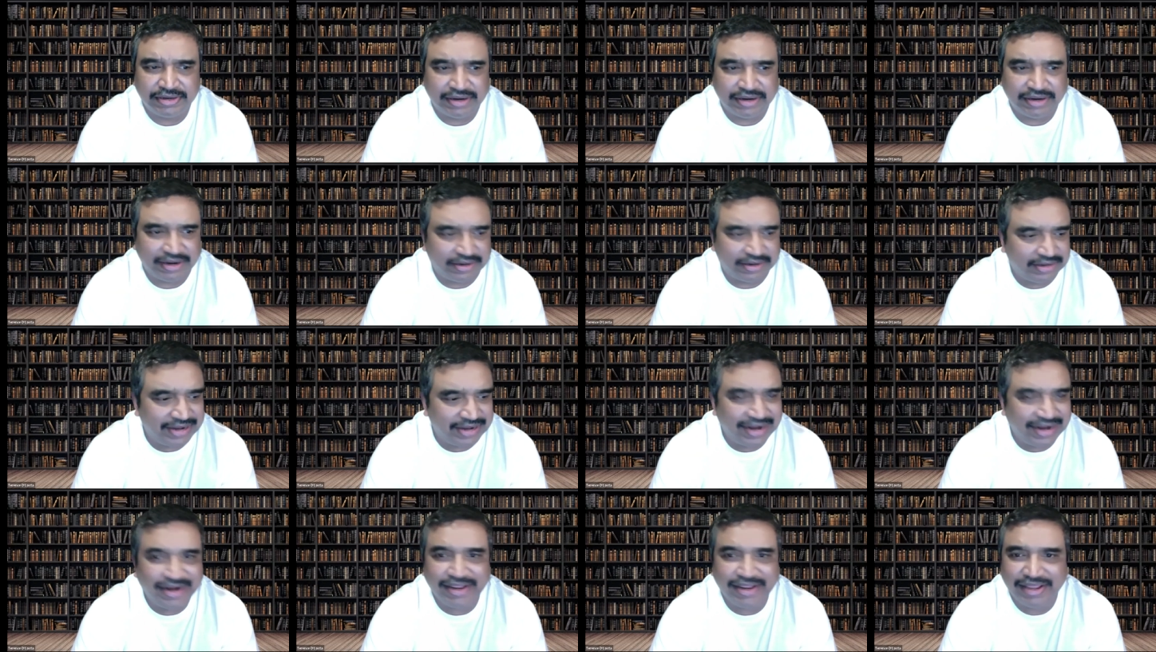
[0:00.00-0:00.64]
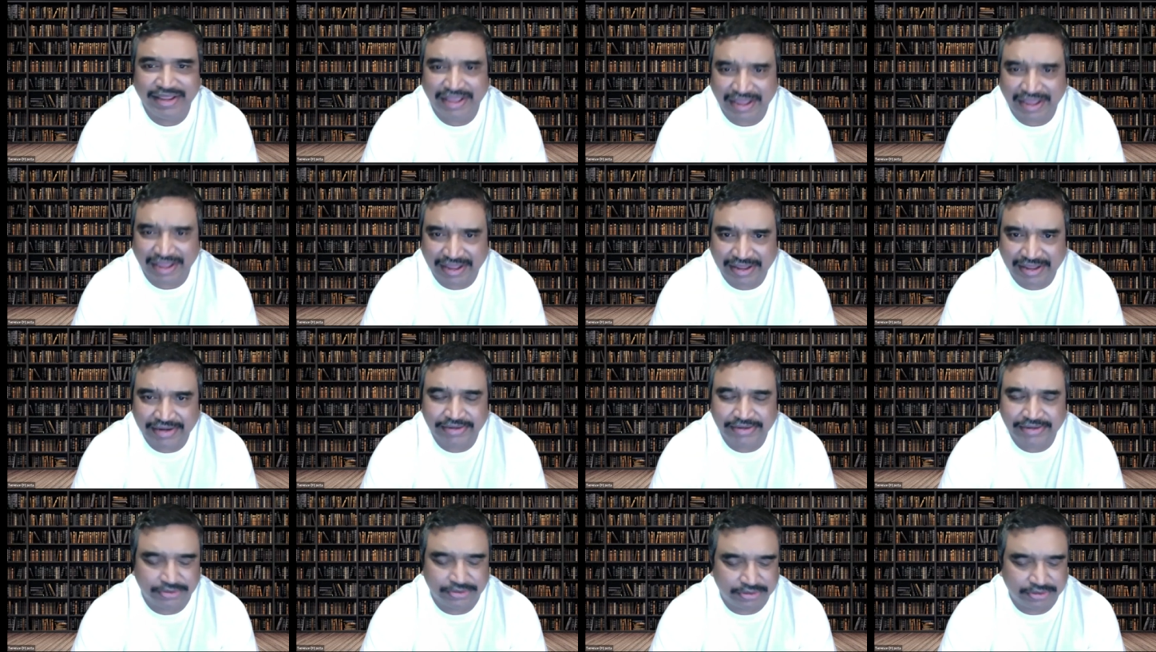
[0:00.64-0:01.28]
lending
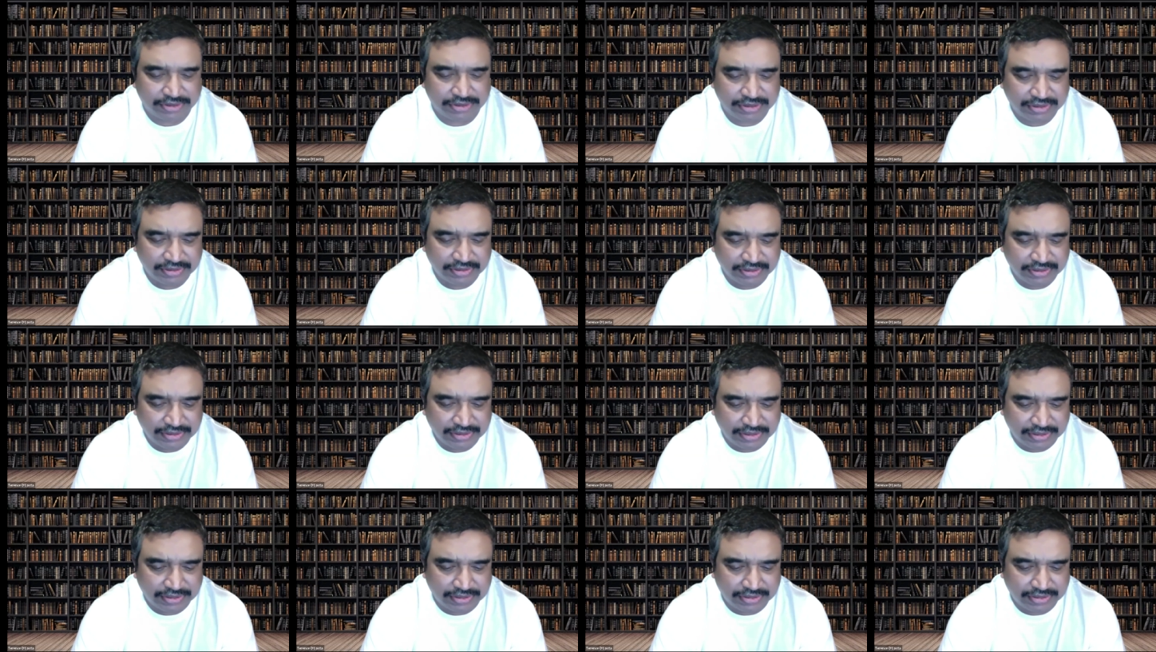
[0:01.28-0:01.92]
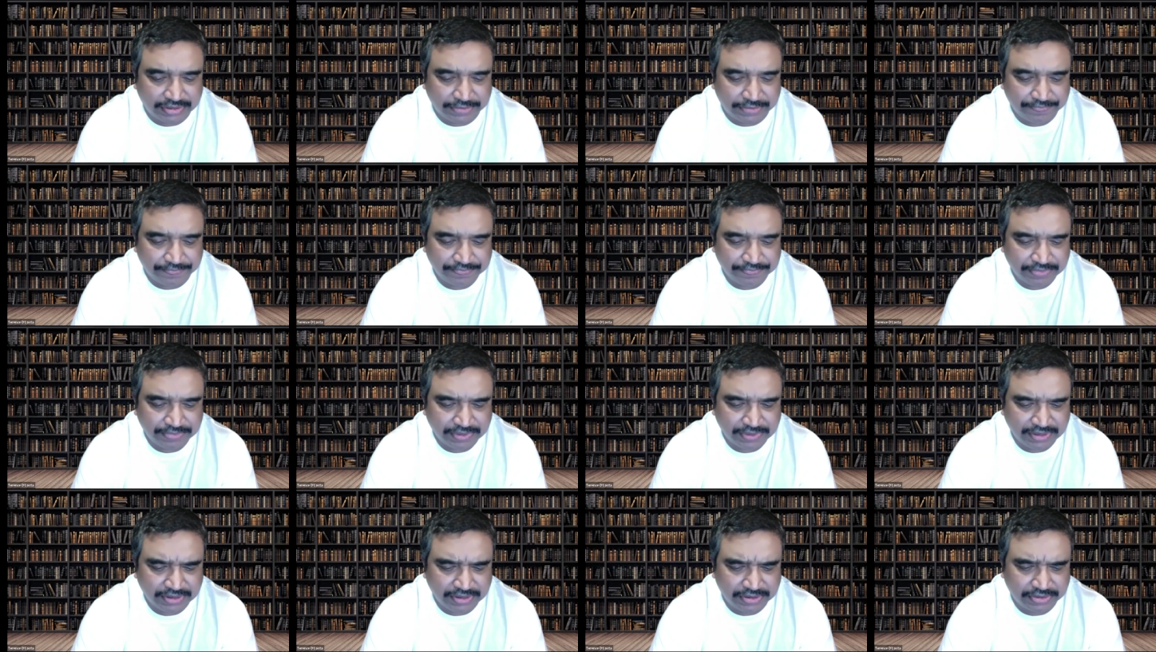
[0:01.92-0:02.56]
hand or
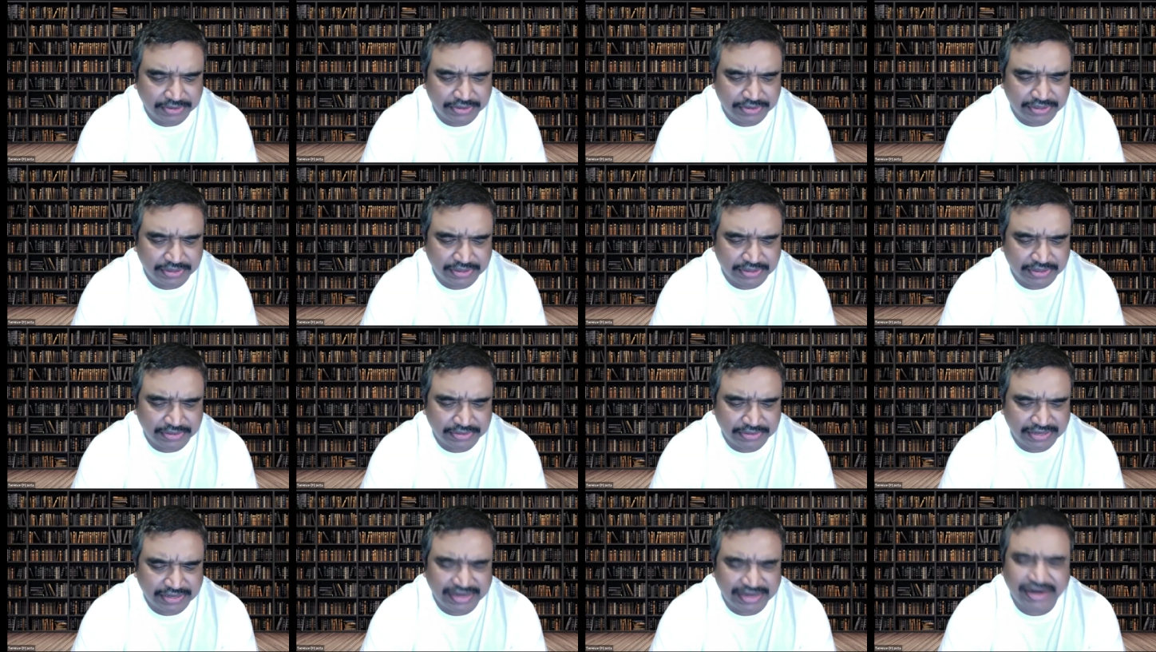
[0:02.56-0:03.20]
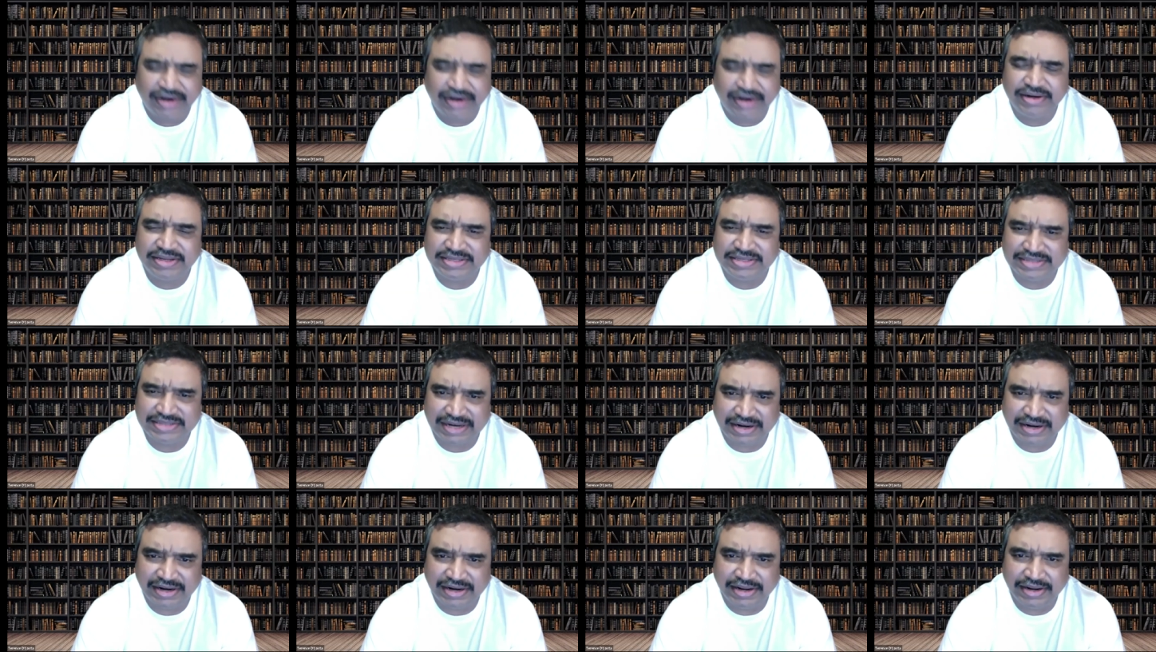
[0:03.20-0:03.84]
an
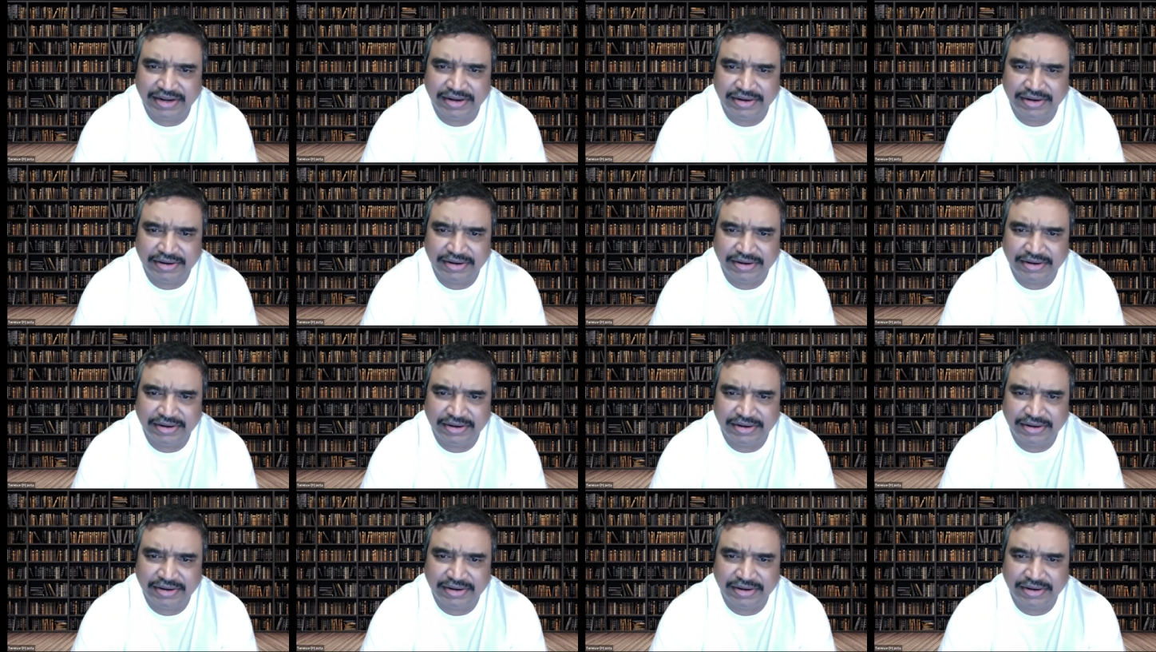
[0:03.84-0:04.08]
understanding